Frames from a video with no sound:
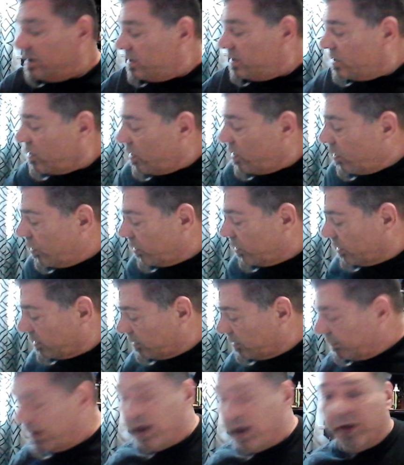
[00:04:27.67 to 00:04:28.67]
or
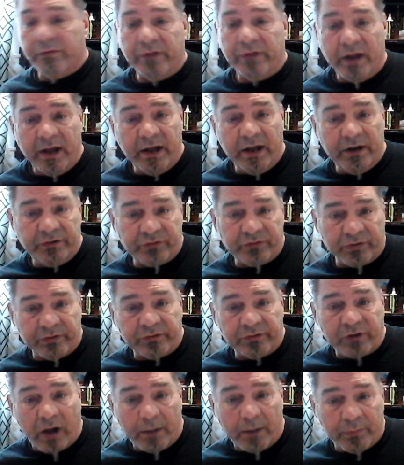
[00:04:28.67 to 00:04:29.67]
around the edge of the
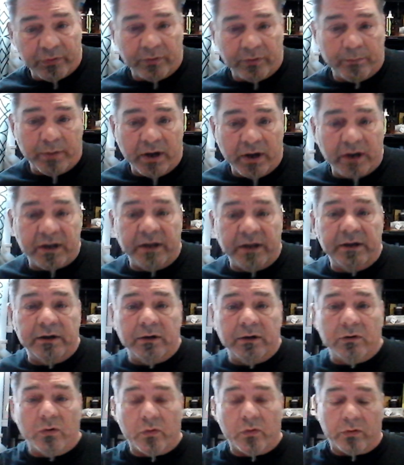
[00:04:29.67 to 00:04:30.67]
top of the bucket
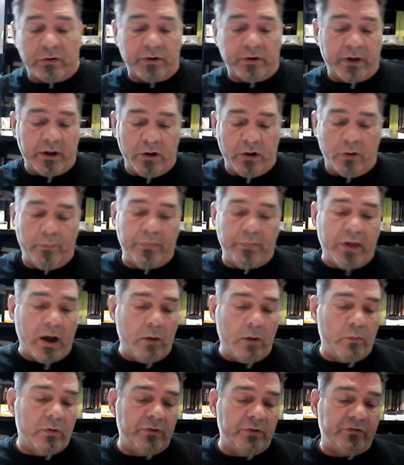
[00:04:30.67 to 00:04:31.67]
in order to help
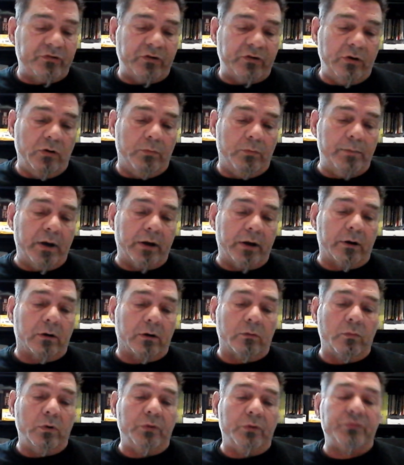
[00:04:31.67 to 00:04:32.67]
that one seal better.
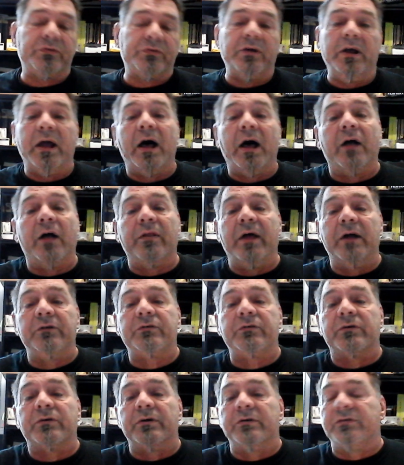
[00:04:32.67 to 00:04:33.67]
We'll see how that
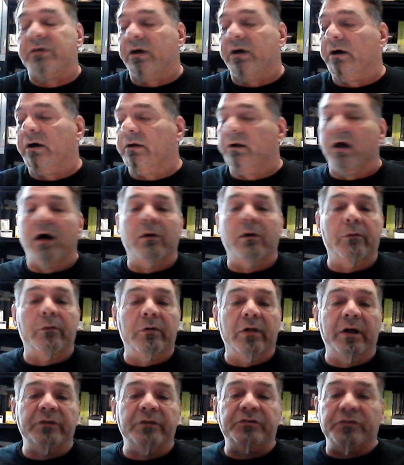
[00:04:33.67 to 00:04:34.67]
turns out, and I will
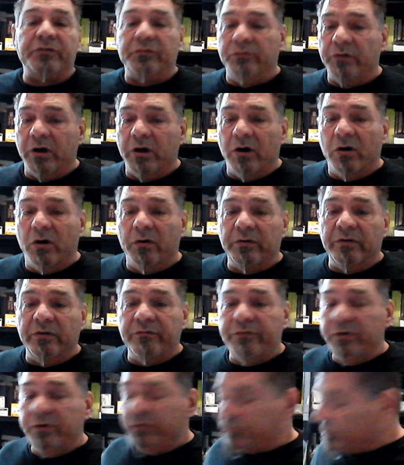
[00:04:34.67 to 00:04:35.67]
let you know in the
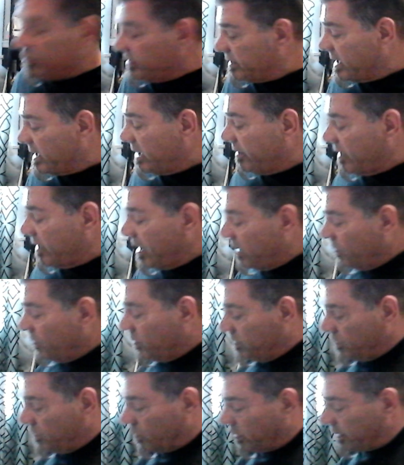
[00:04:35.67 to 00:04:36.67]
future how that
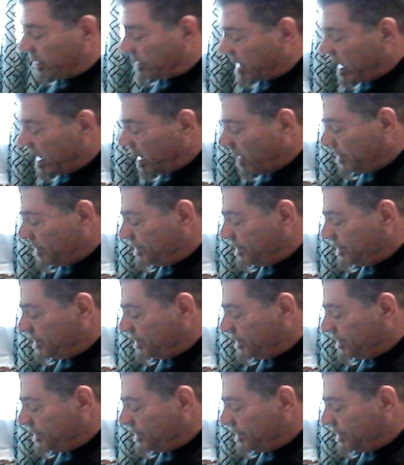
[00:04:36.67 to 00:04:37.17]
one worked out.